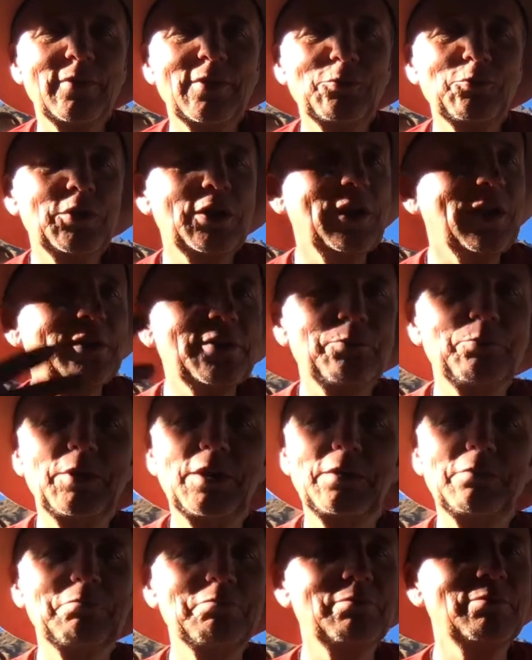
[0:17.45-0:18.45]
what has
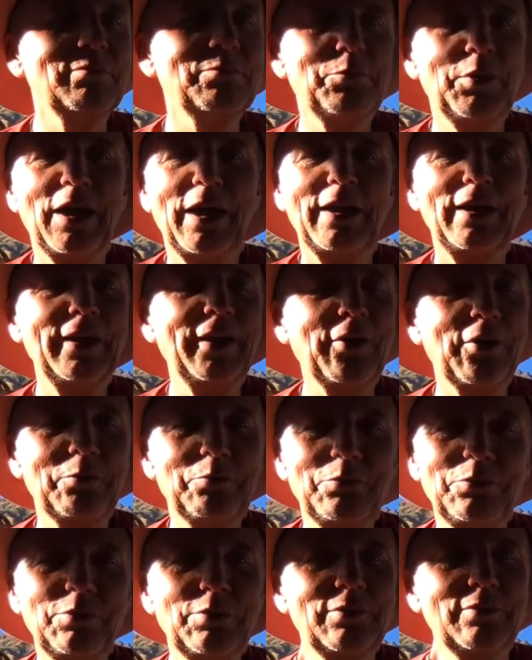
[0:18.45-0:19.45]
been piling up
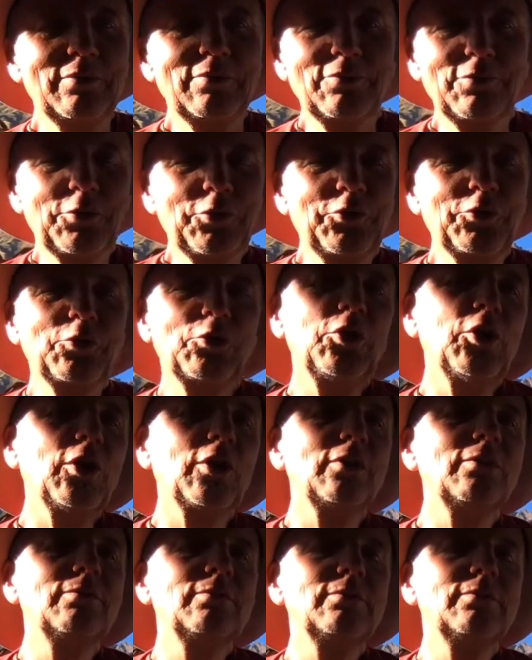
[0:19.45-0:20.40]
for so long.